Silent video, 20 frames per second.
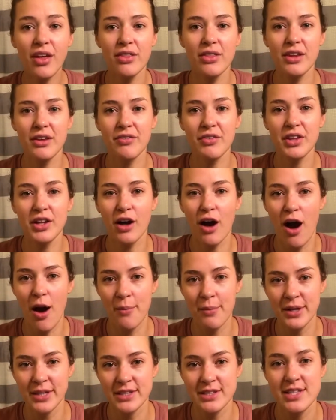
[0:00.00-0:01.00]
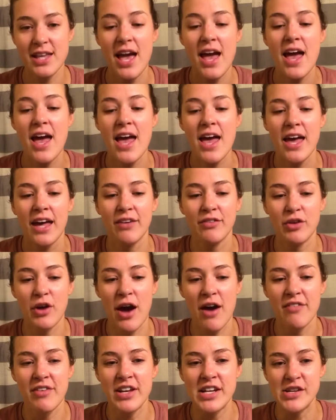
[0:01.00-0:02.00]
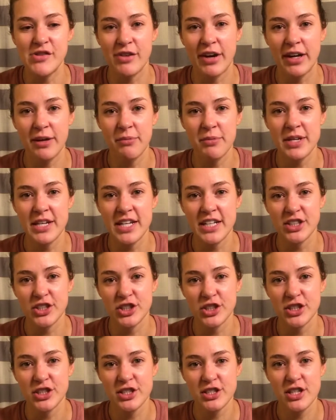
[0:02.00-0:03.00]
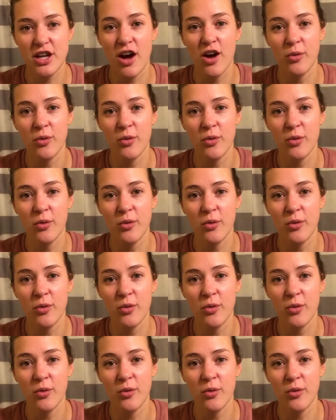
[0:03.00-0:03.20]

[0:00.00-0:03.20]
leave in the comments if you have any recommendations